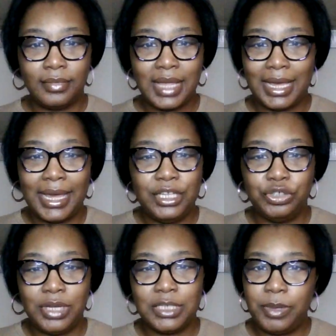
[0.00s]
I can't
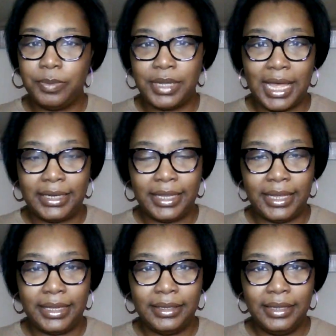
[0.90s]
trust people like
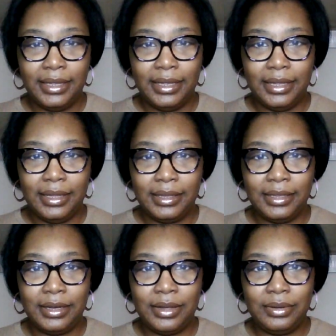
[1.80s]
that.
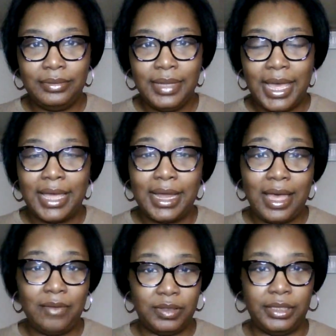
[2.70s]
And I
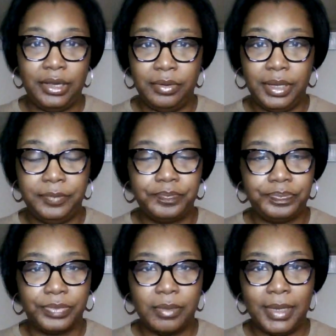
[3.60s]
have a theory
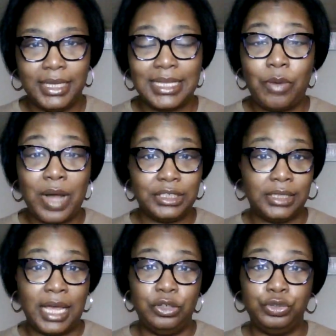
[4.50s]
because I watch a
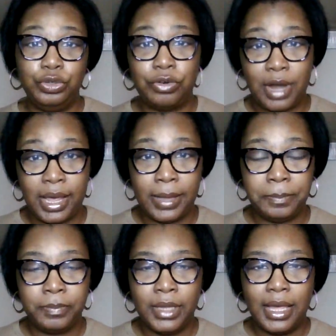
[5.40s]
lot of true
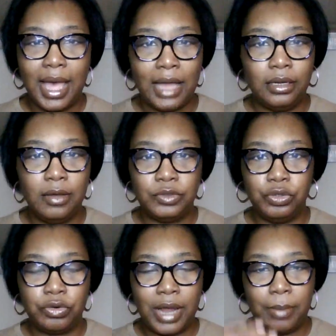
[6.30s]
crime. I love true
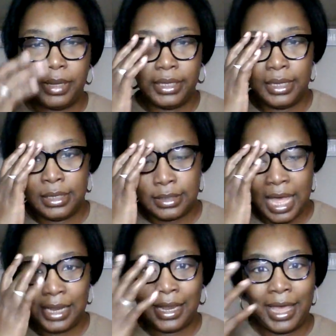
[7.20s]
crime because
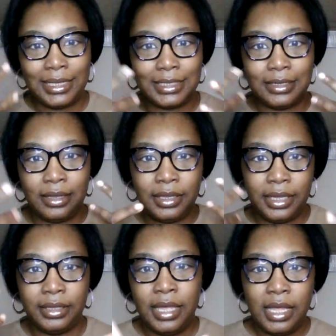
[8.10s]
I like
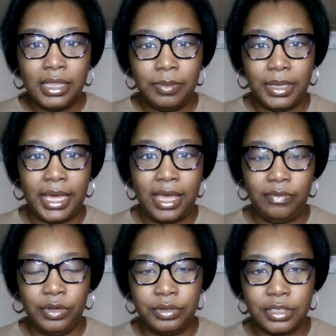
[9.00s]
studying the
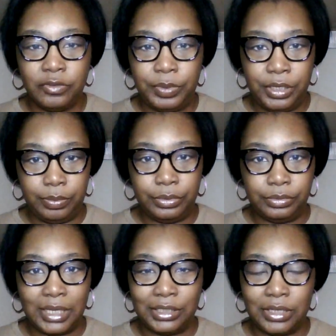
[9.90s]
behaviors of people.
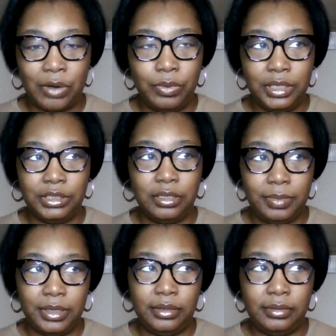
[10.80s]
I really should have
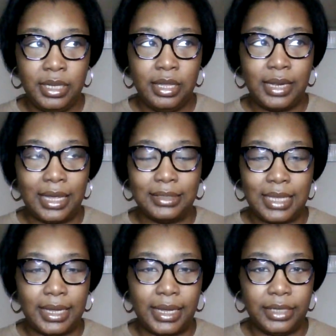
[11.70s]
been like a
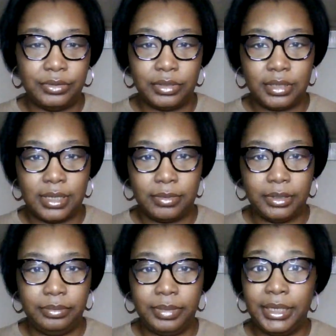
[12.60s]
psychiatrist or
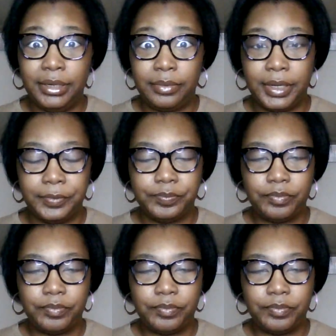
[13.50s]
something. But anyway,